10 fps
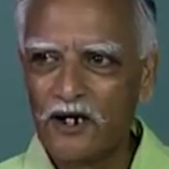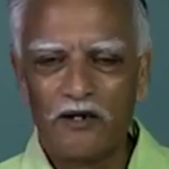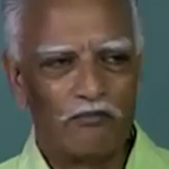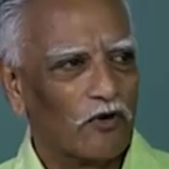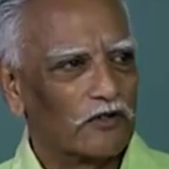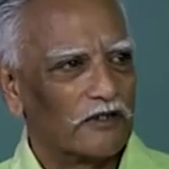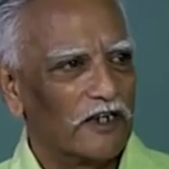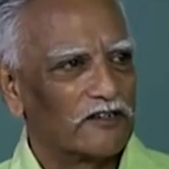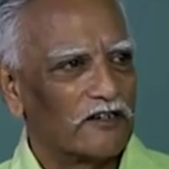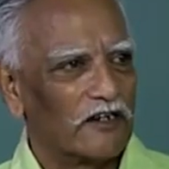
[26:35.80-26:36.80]
In both
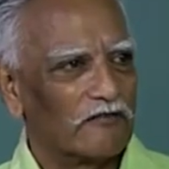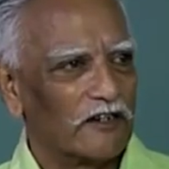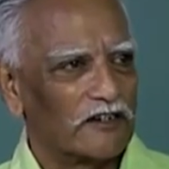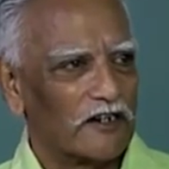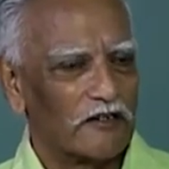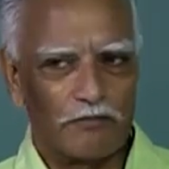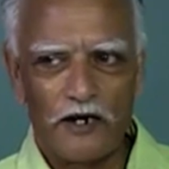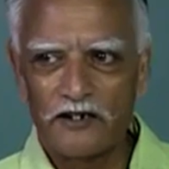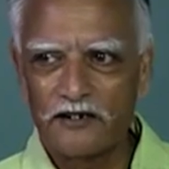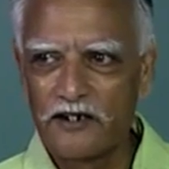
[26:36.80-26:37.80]
eastern and western
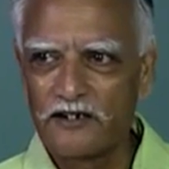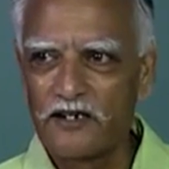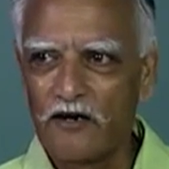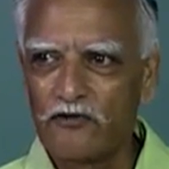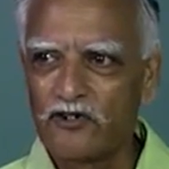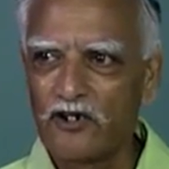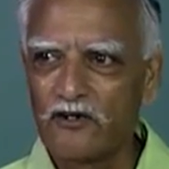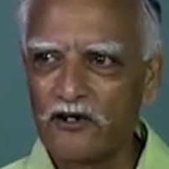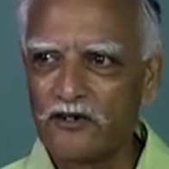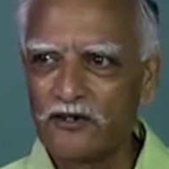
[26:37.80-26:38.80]
empires it is the official
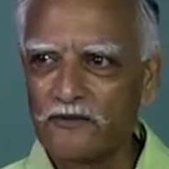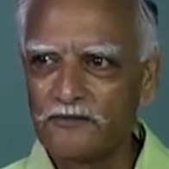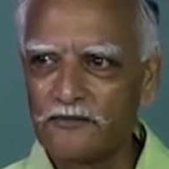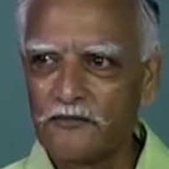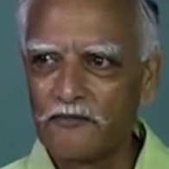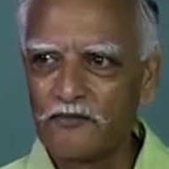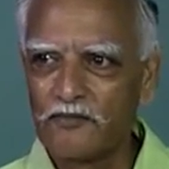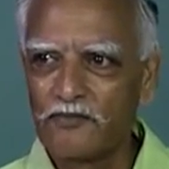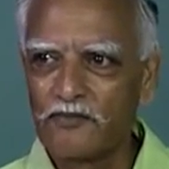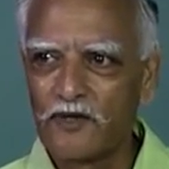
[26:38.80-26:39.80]
religion.
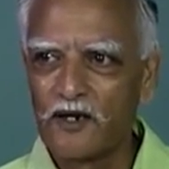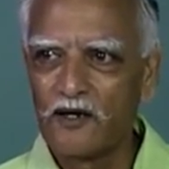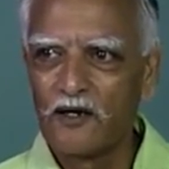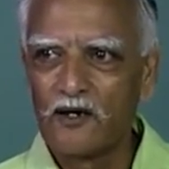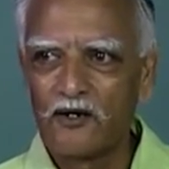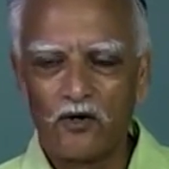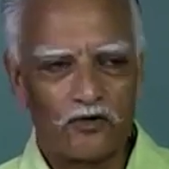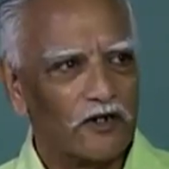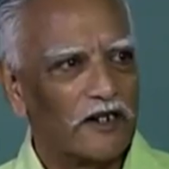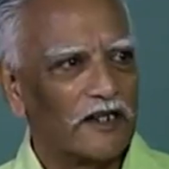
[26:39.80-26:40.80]
Not
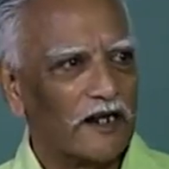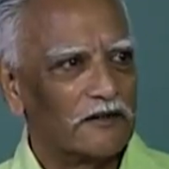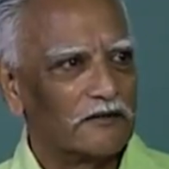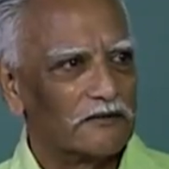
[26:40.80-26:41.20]
only that,